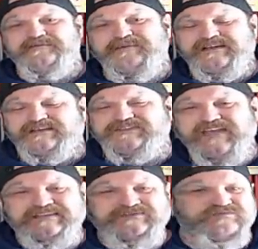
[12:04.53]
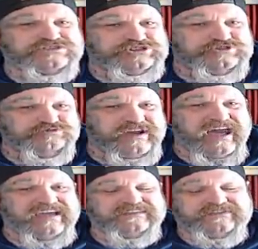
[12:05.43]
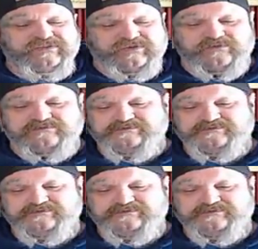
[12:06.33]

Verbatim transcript: because that's what you guys do.